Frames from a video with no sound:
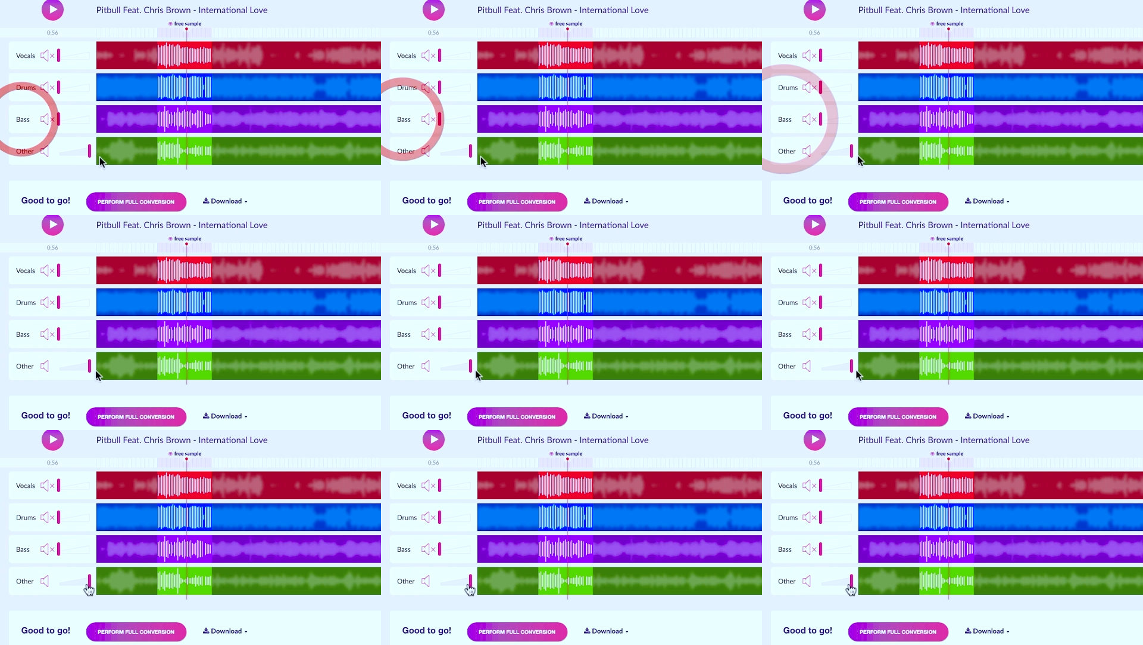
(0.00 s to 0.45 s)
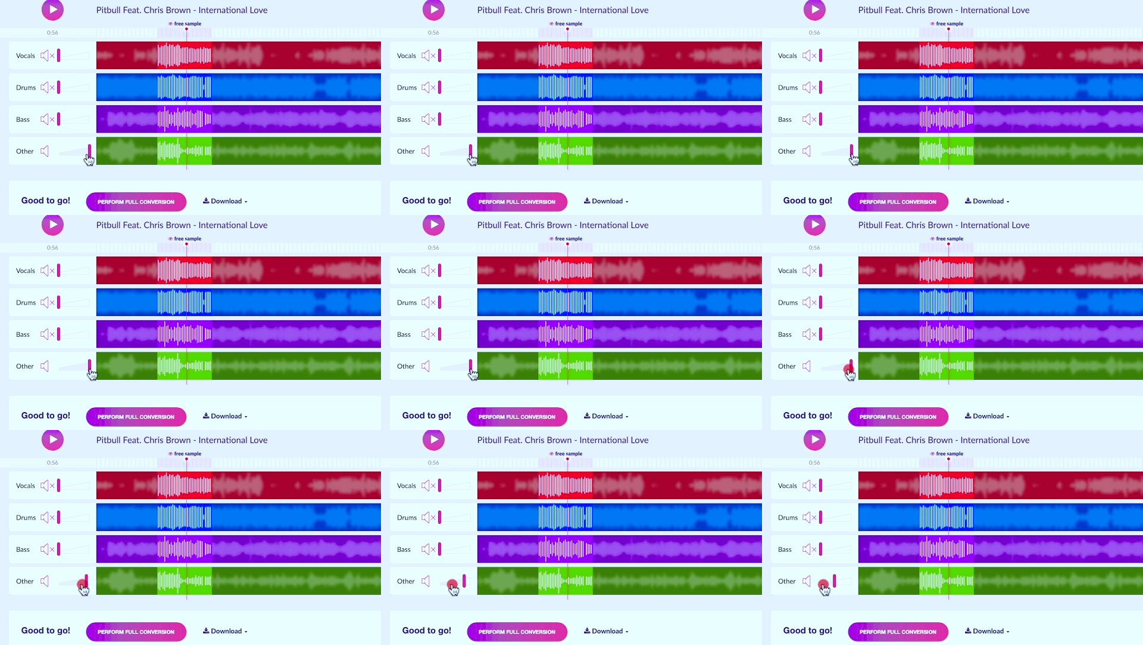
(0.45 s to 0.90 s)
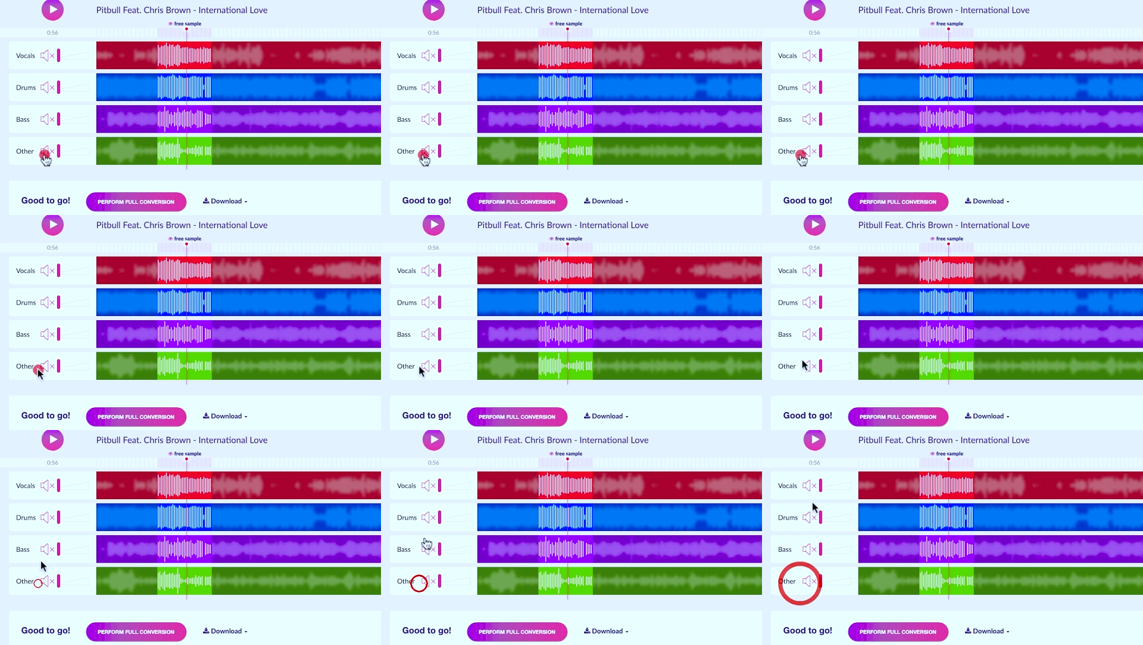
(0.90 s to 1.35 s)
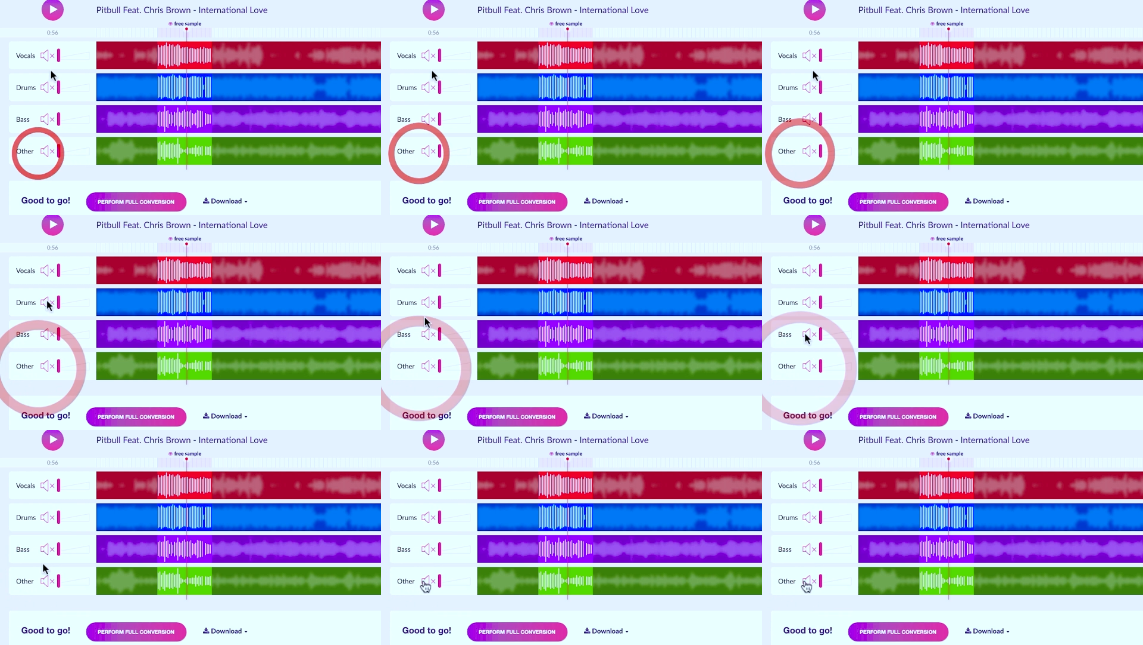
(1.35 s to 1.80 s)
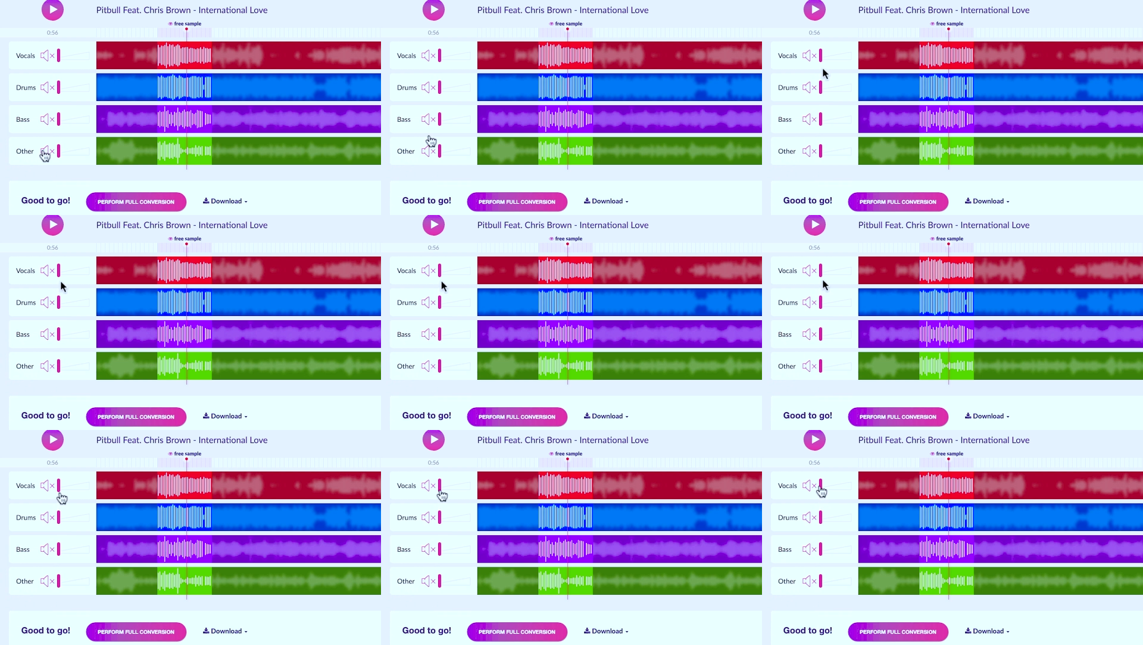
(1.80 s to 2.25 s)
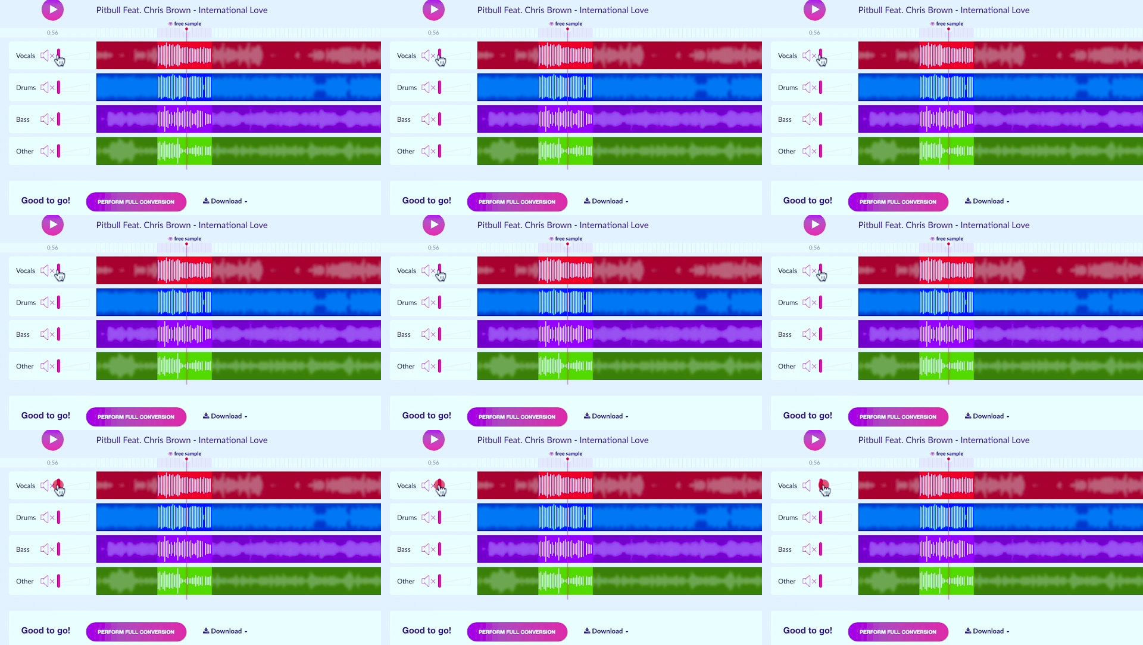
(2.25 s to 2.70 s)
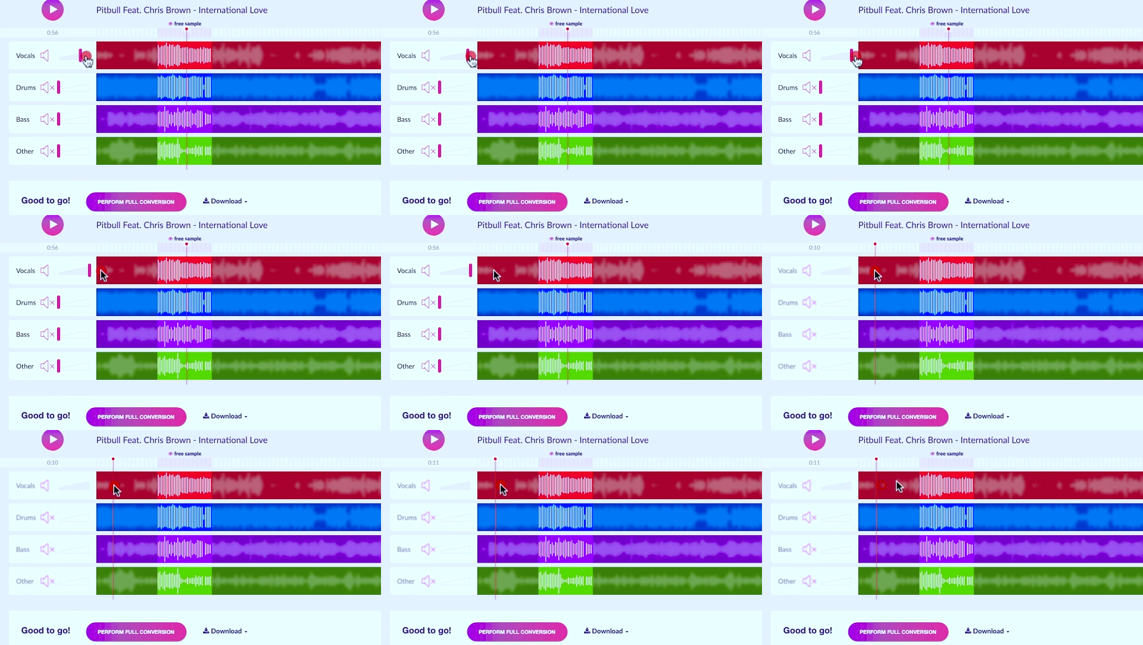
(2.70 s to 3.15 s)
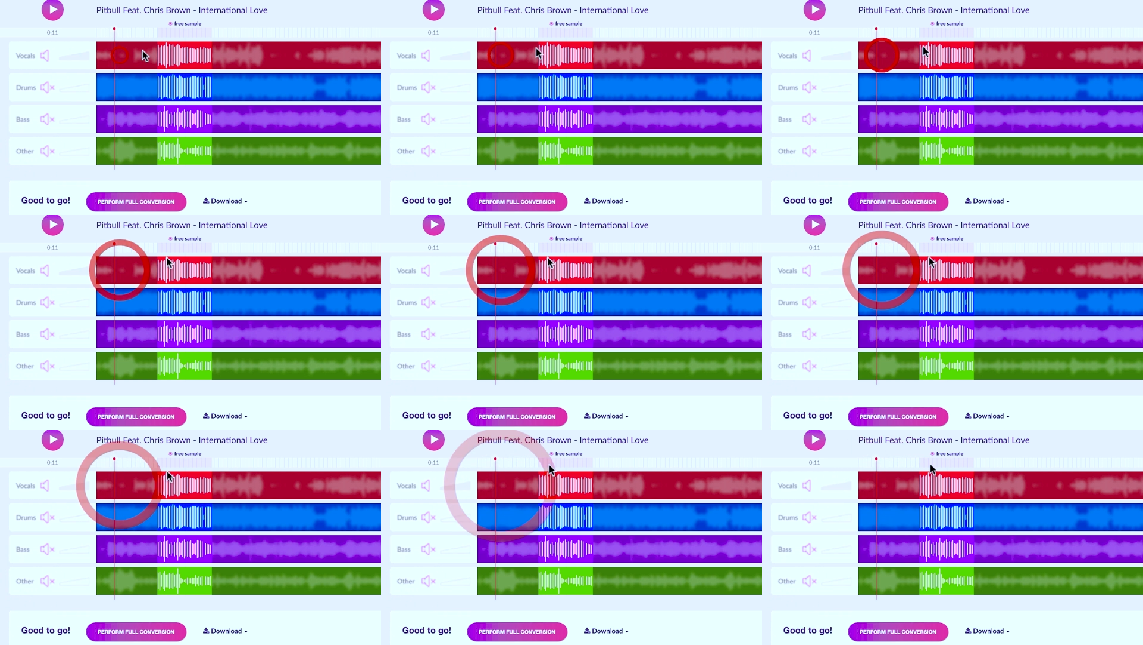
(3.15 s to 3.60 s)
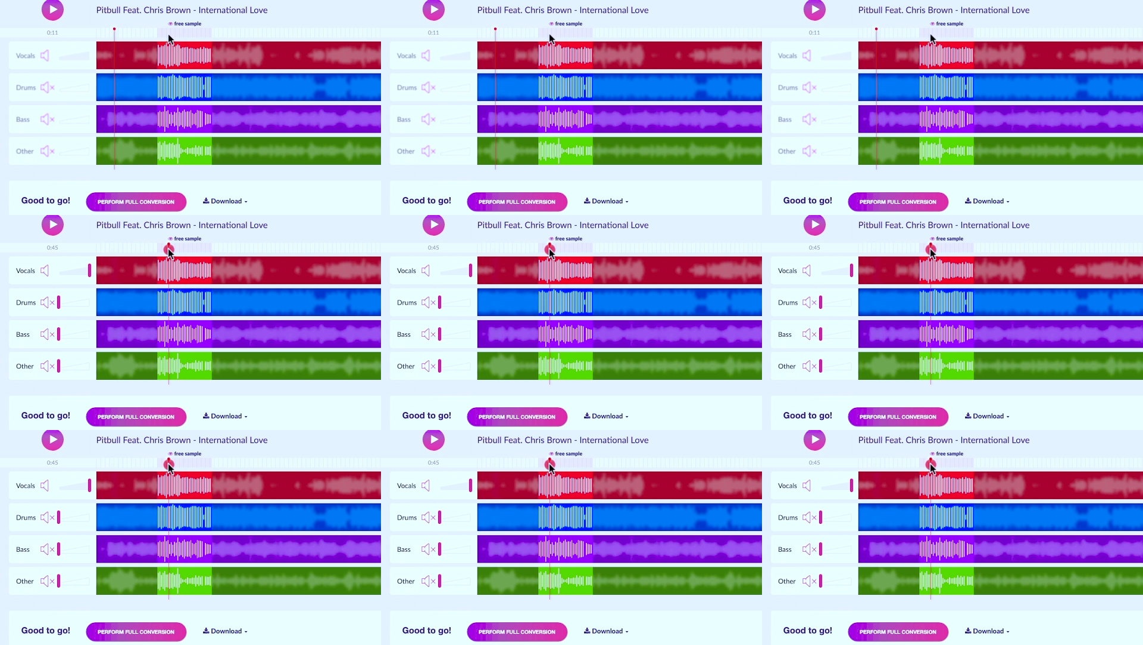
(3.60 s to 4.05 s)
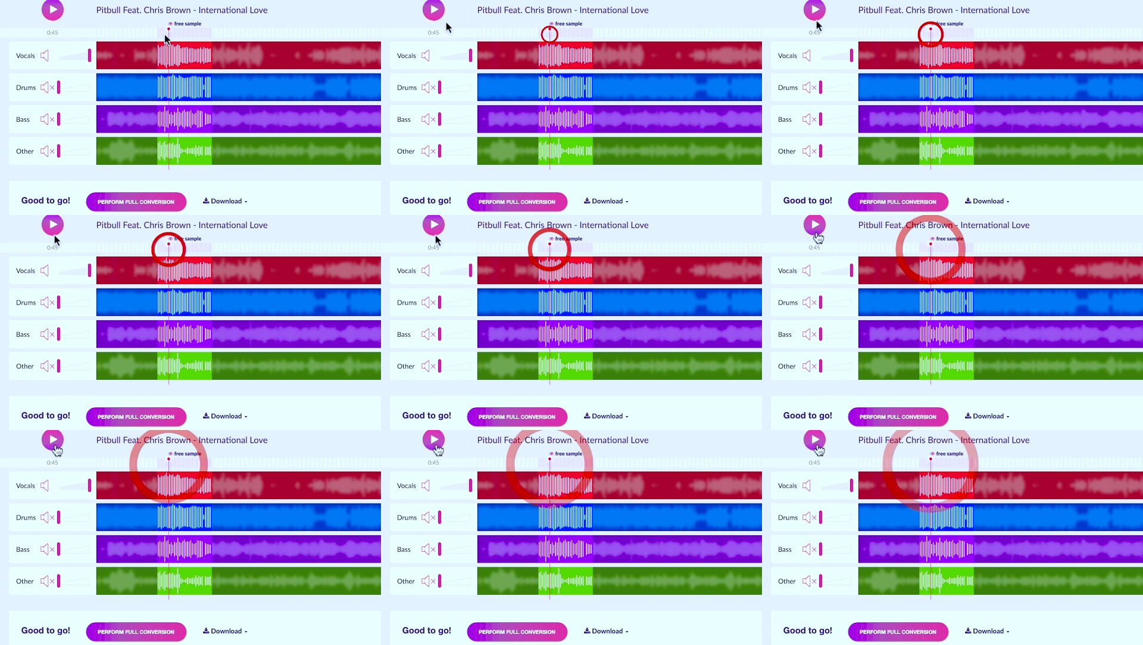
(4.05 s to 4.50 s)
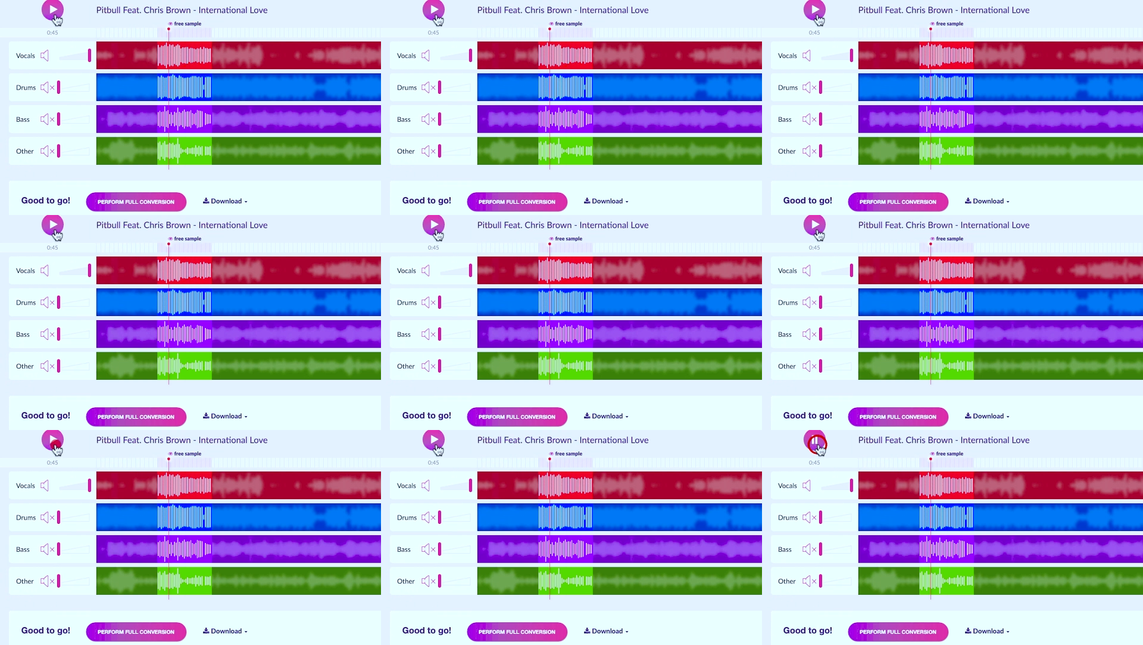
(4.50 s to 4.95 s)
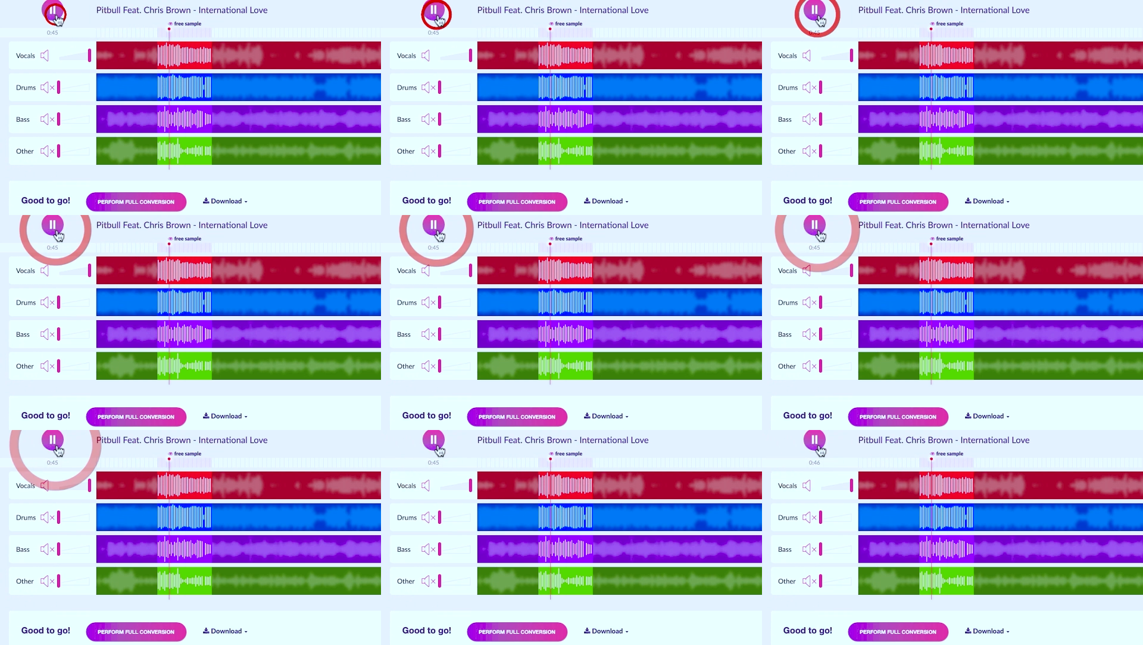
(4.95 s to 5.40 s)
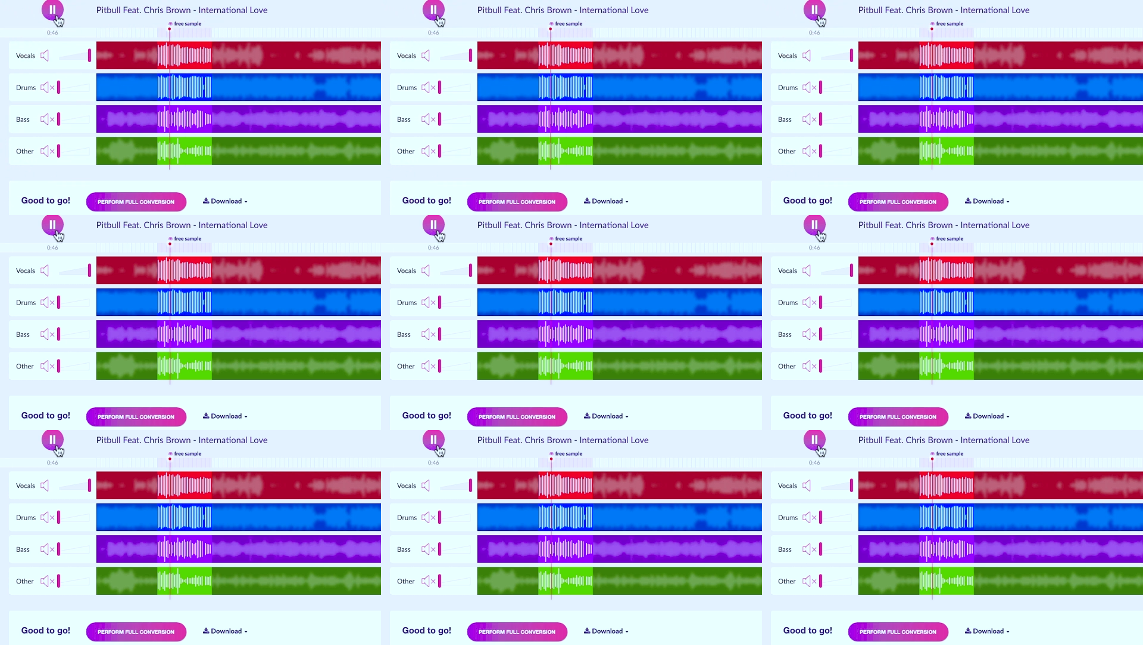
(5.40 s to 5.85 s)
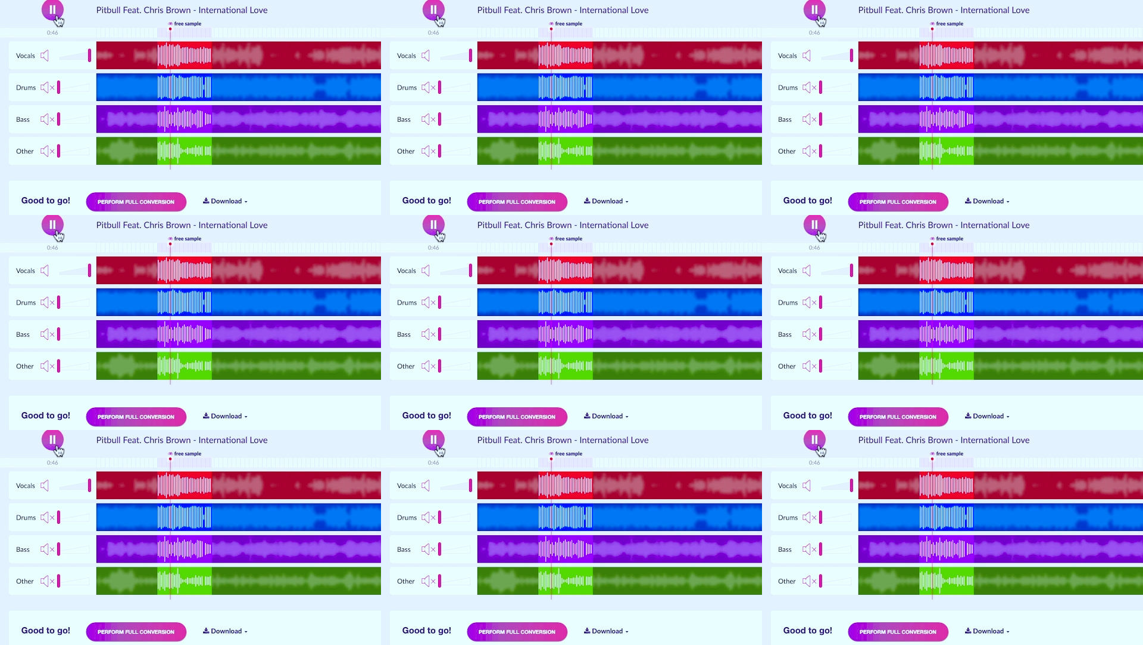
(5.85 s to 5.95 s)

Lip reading: Nobody's mouth can be seen.